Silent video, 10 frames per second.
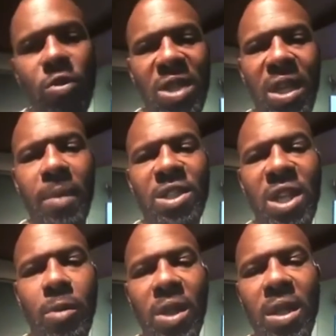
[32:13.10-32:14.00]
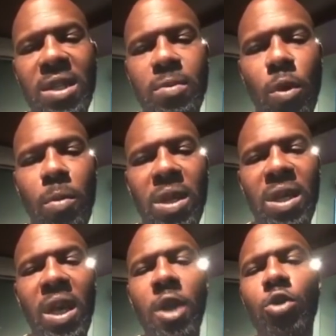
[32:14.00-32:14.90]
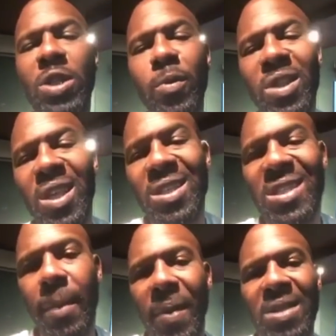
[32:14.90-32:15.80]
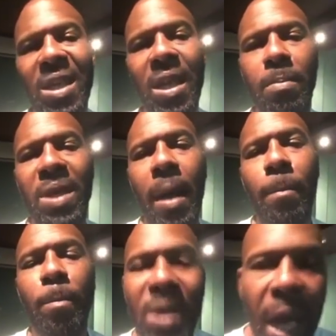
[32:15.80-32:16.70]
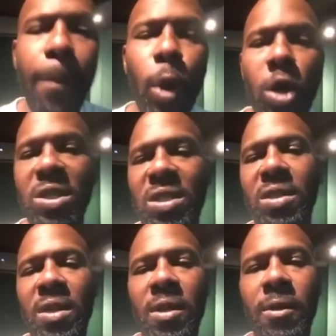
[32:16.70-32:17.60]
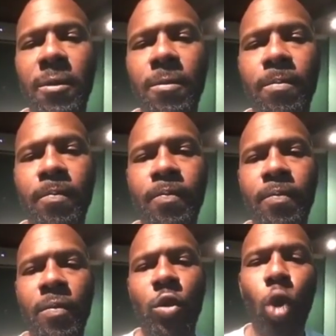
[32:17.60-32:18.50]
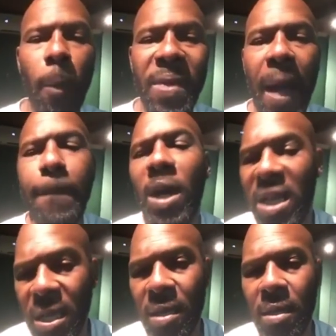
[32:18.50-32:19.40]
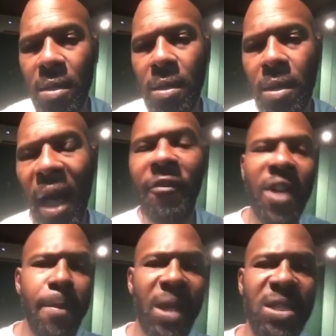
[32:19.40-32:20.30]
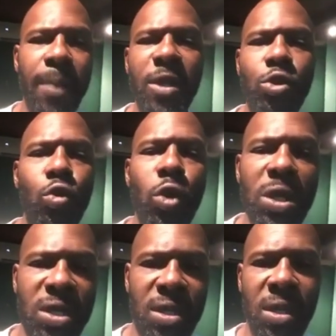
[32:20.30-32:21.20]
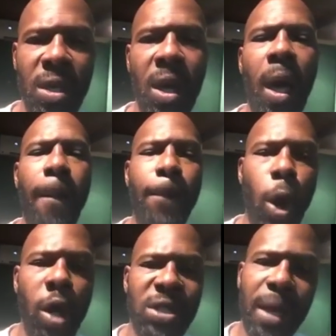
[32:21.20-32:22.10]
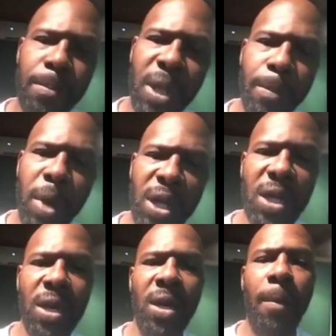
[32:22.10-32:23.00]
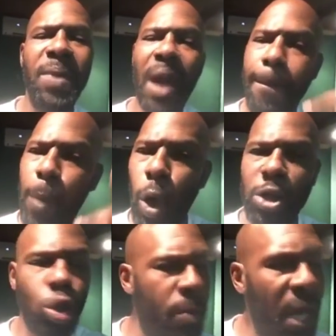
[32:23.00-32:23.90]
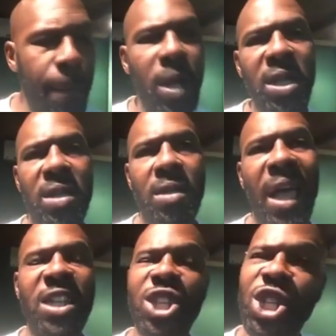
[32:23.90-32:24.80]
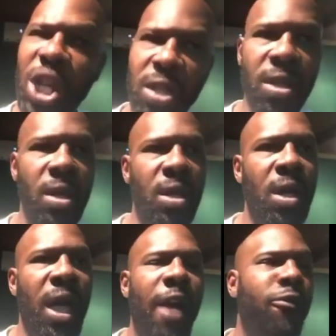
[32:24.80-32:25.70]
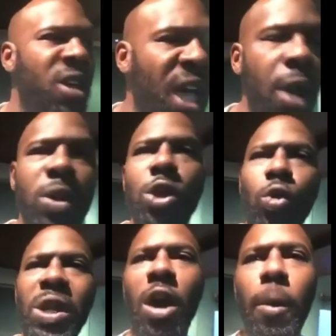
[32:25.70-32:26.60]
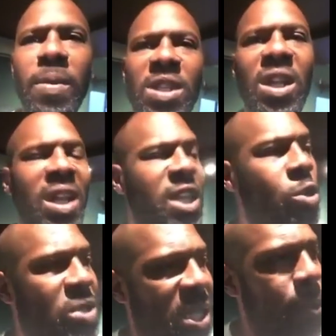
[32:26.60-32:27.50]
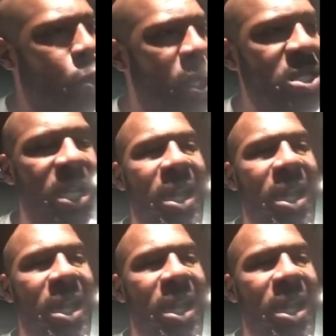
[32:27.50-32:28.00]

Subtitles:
youths and them and take with a little small money, you supposed to then step aside and be a boss. Don't be a bully. I feel I'm mixing up the two words. Boss and bully. Be a boss, don't be a bully. That is shit. Every year I want to go in a competition, let the youths and them go into it,